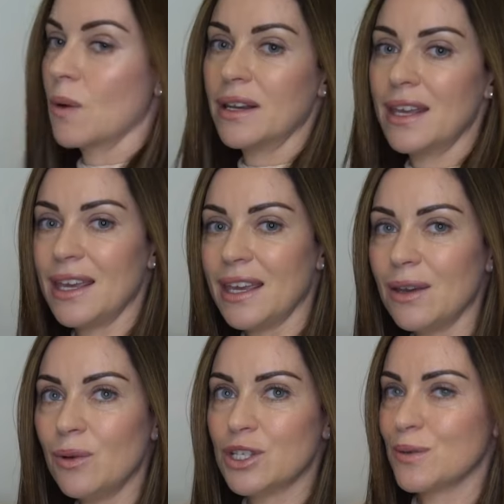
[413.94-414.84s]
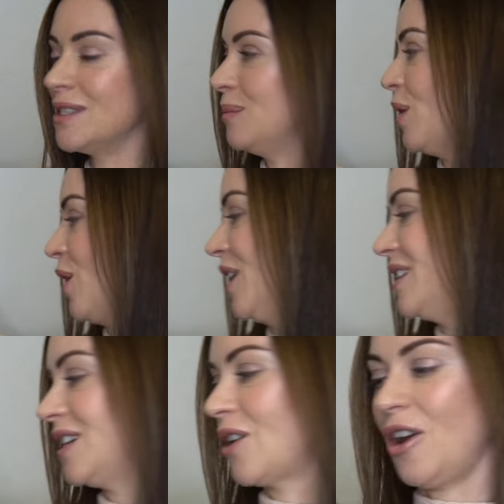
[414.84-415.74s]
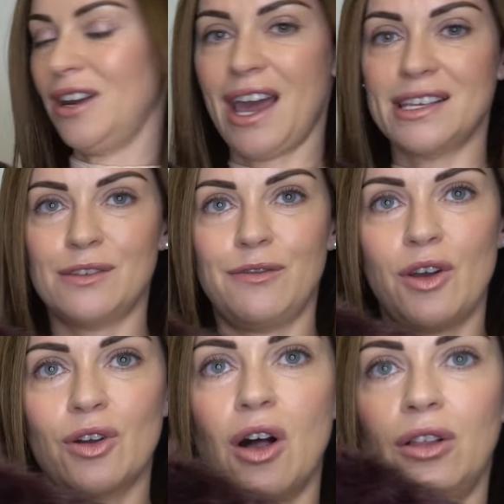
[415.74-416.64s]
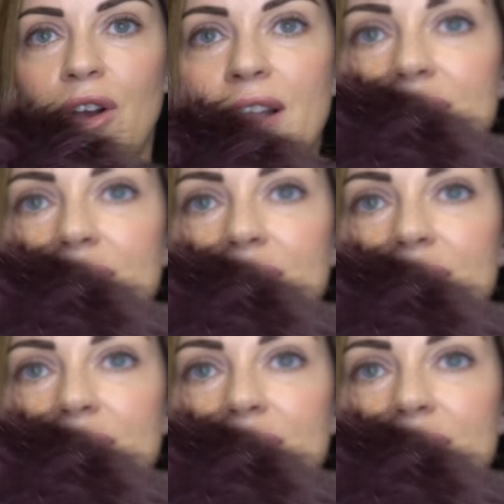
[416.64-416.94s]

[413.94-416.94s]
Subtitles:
one here, which was the burgundy coat, has a fur collar.